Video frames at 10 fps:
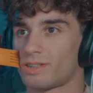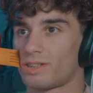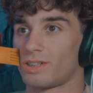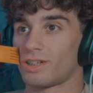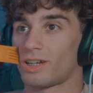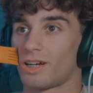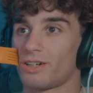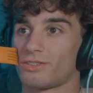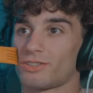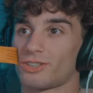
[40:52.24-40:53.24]
Oh,
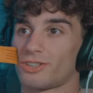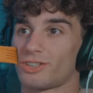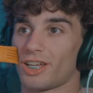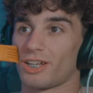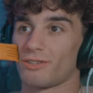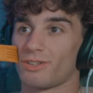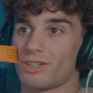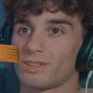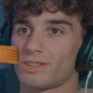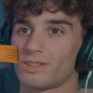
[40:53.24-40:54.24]
Dani won.
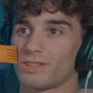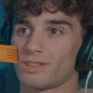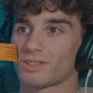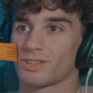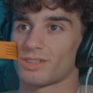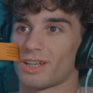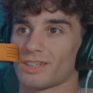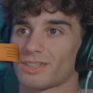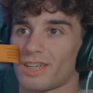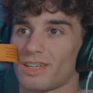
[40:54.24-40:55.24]
She's the last
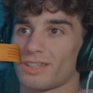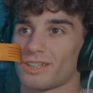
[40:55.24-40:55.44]
standing.